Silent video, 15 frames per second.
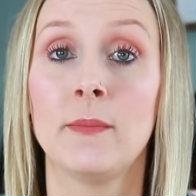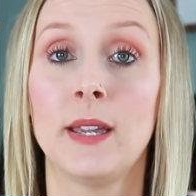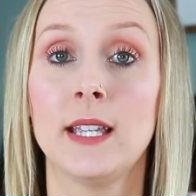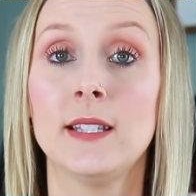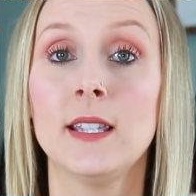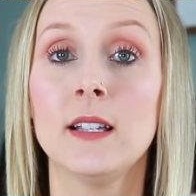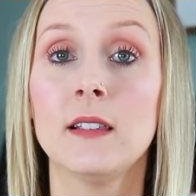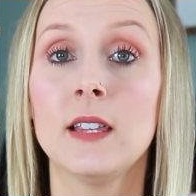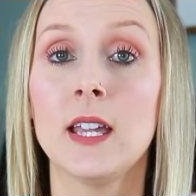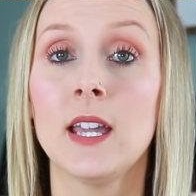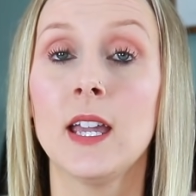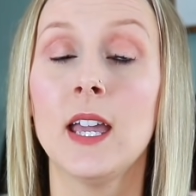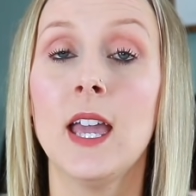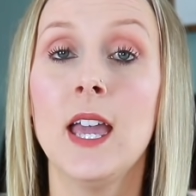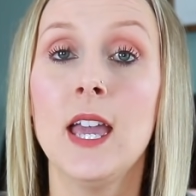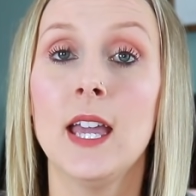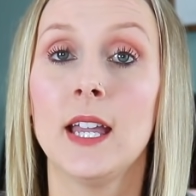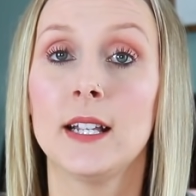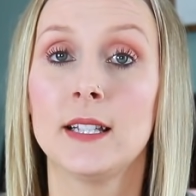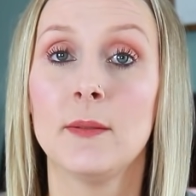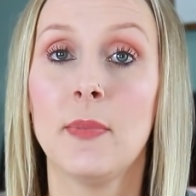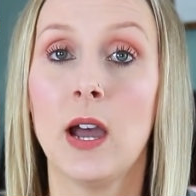And basically,
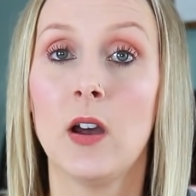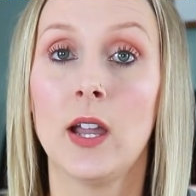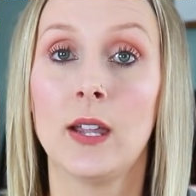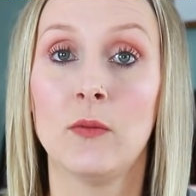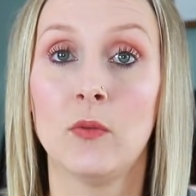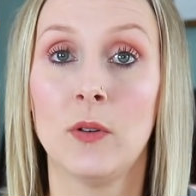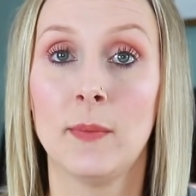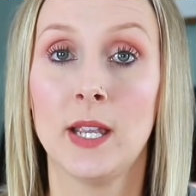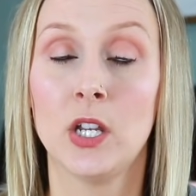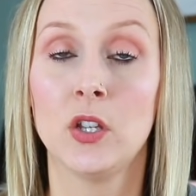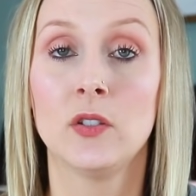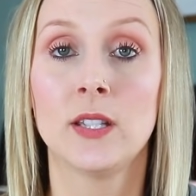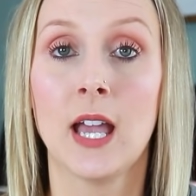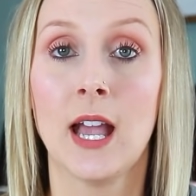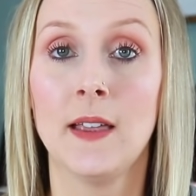it's about a woman who's